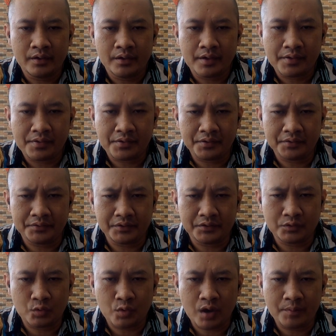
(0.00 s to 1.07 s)
This
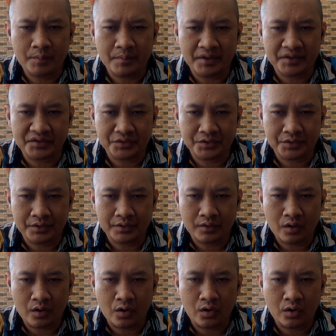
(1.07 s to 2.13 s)
is one measure
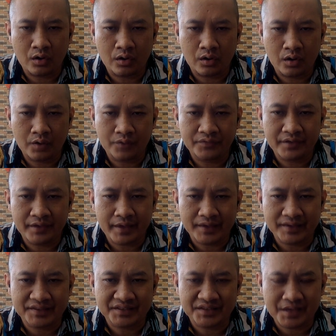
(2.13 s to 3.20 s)
of the
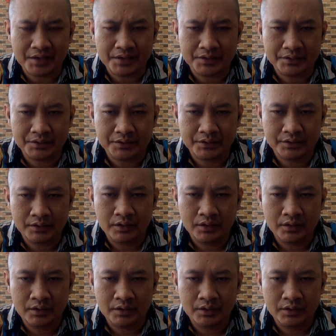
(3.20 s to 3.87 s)
extent